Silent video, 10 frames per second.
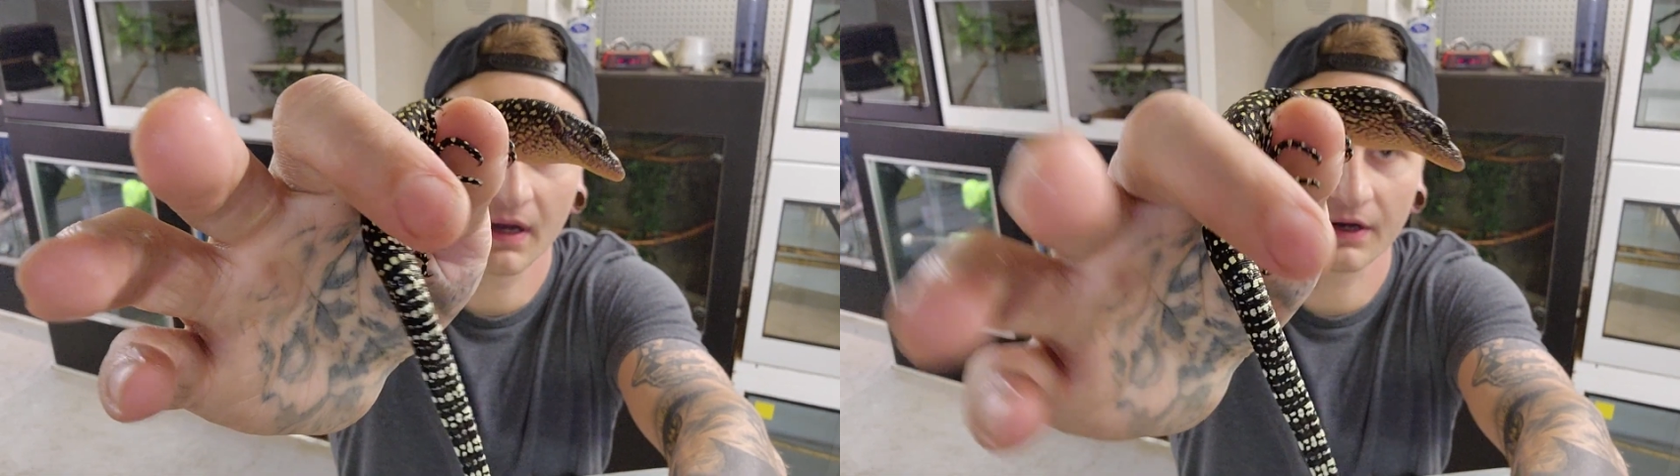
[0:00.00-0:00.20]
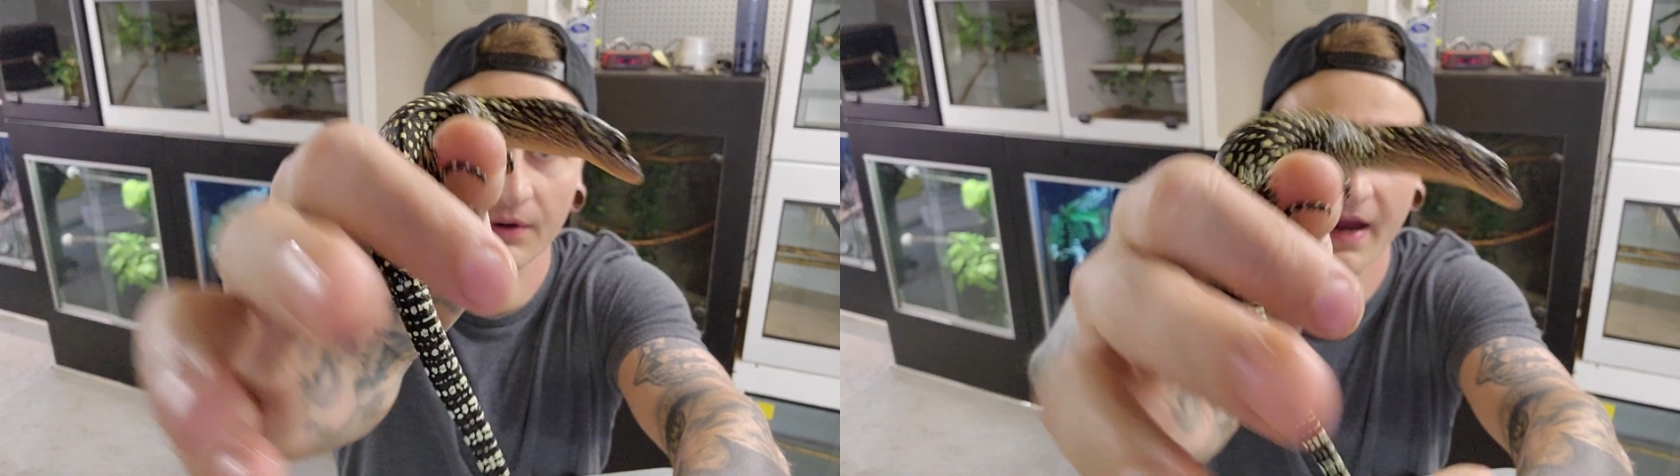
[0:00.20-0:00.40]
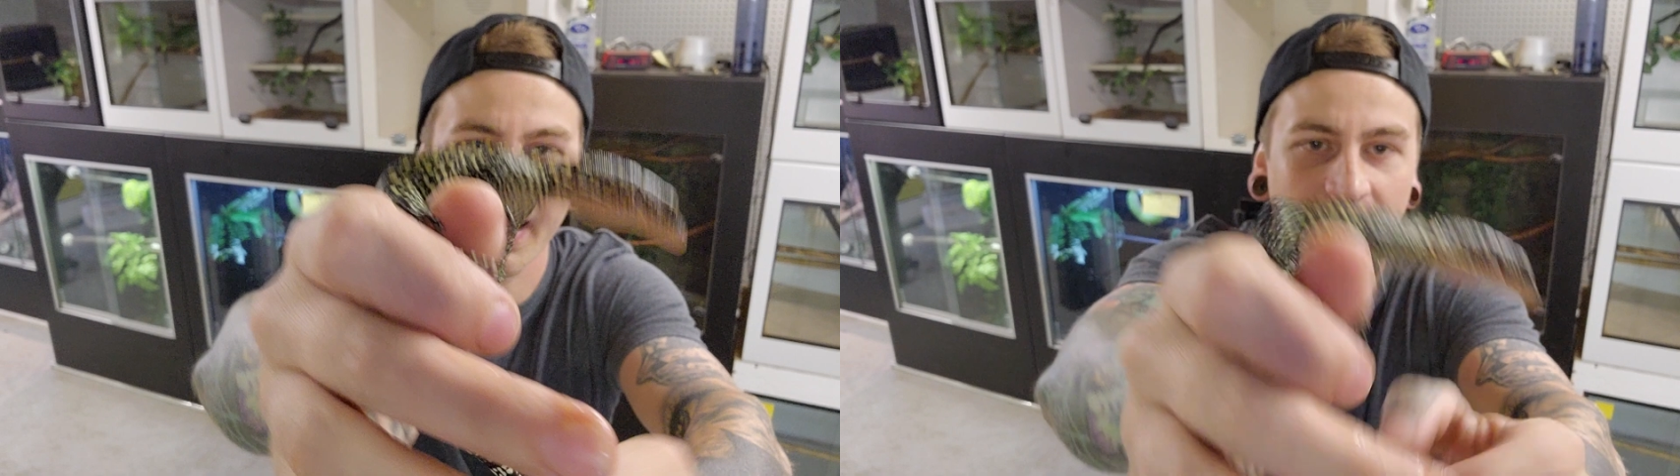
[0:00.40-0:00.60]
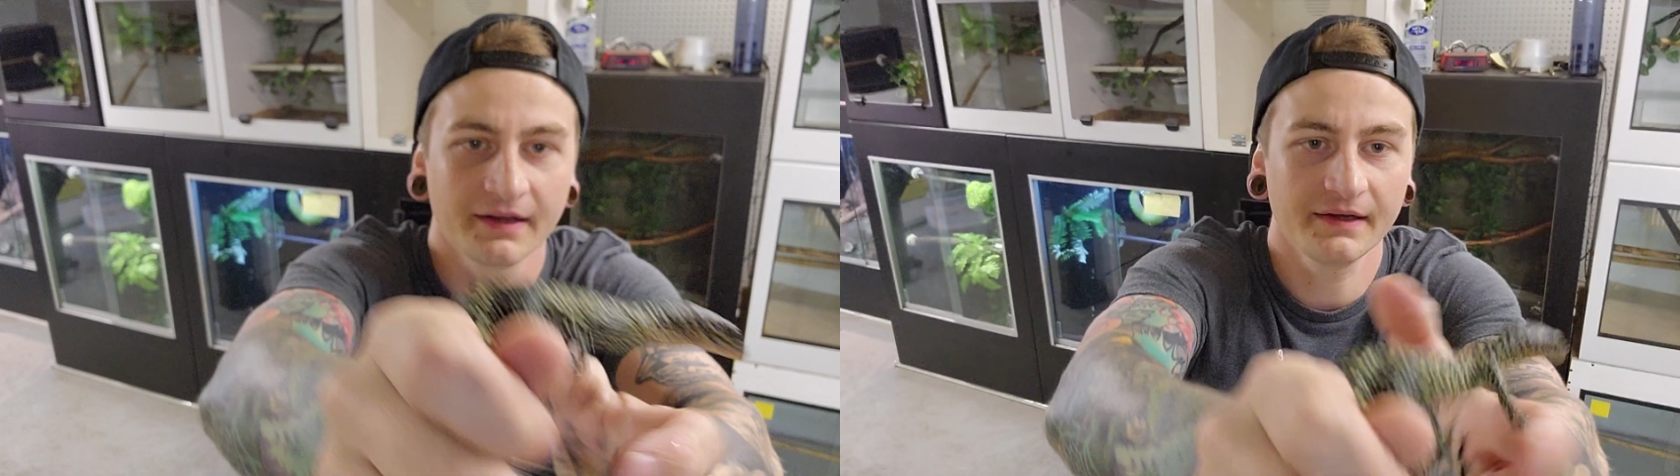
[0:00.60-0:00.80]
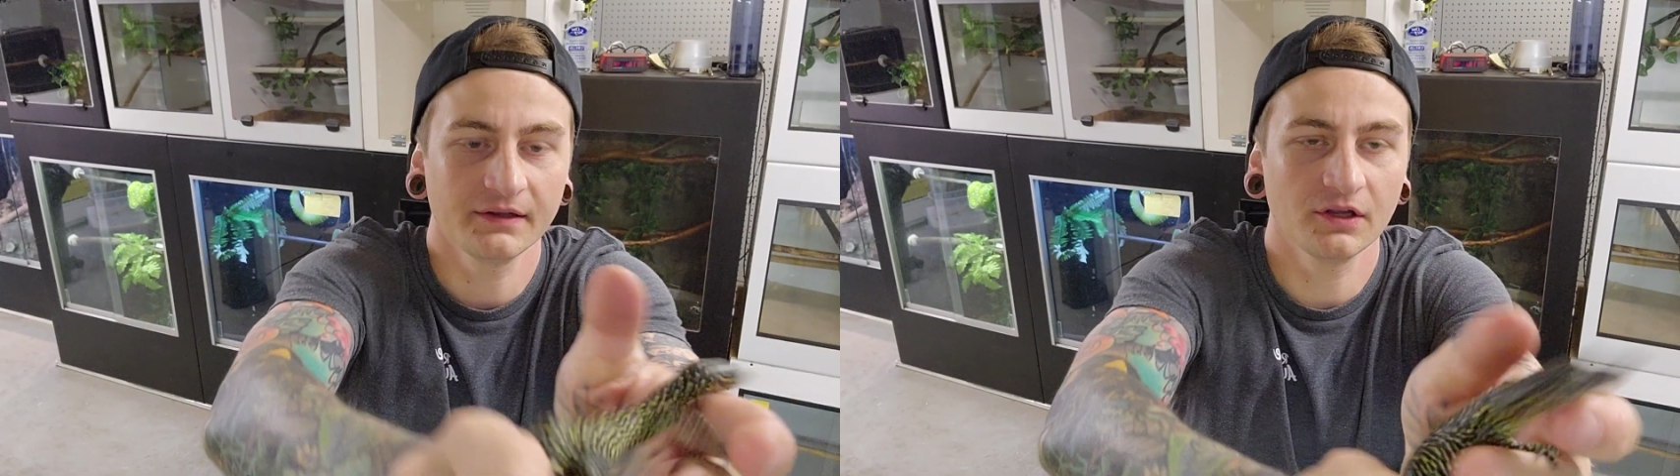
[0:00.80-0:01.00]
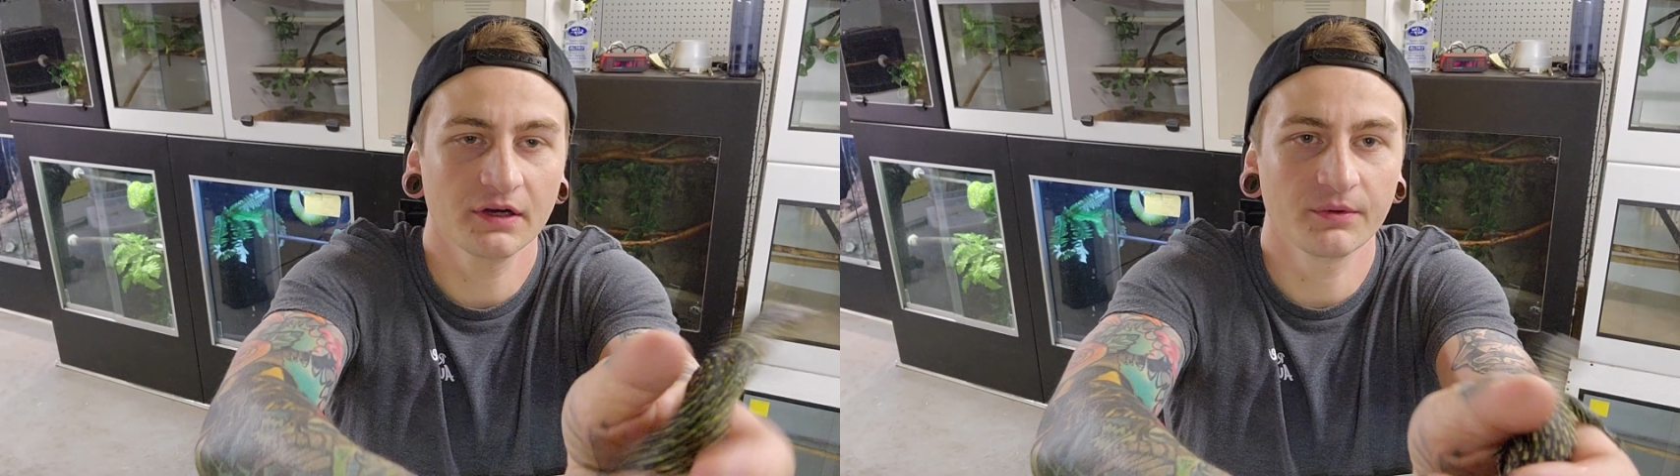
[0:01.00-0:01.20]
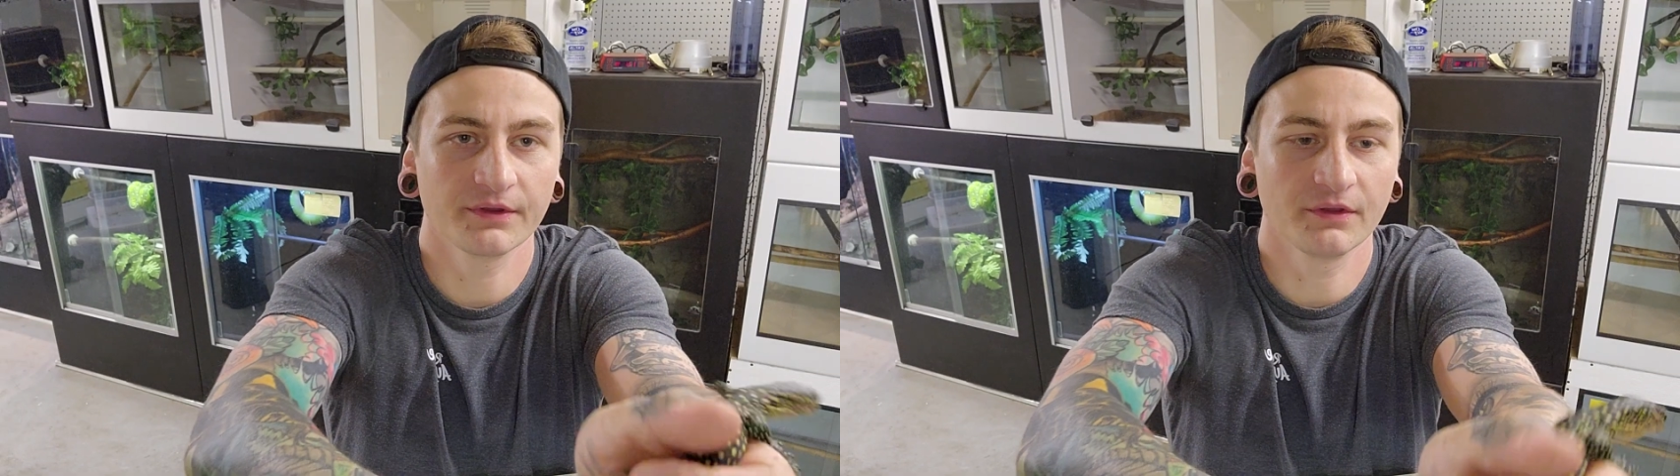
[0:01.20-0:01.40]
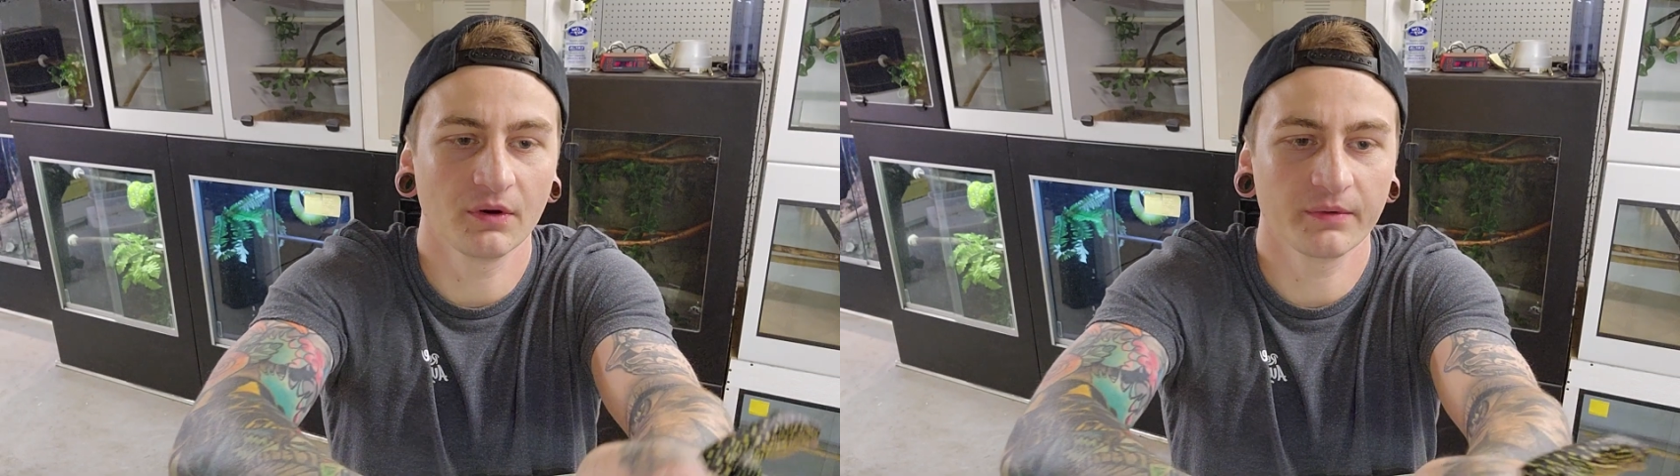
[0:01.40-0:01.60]
granity look with
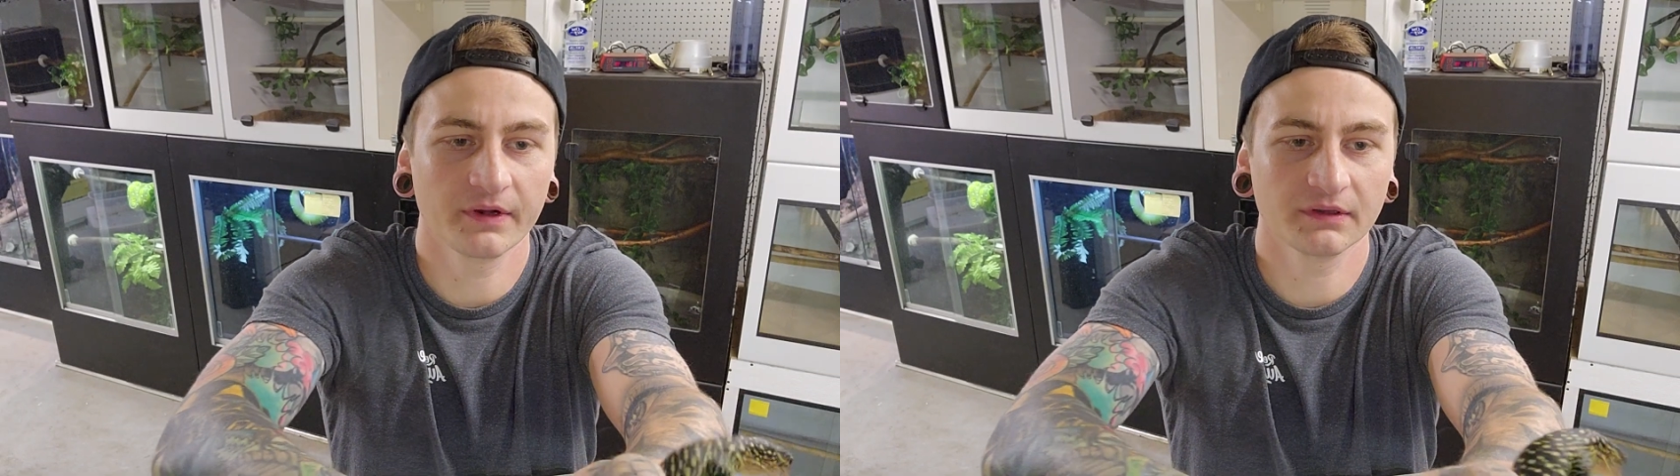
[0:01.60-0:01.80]
no real